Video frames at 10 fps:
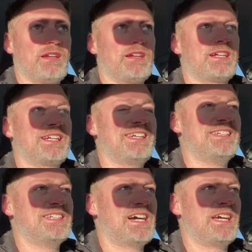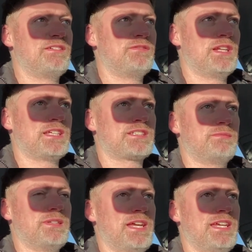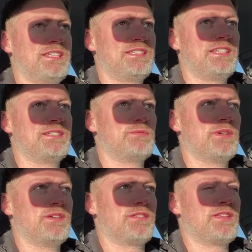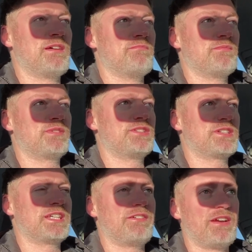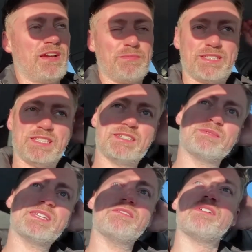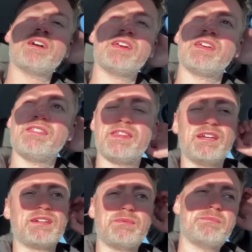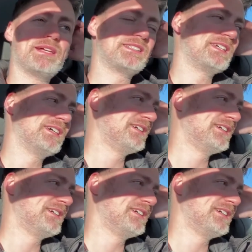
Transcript: clean diet over the last couple of days, it's worth just clearing out my system, see if I can think a bit better.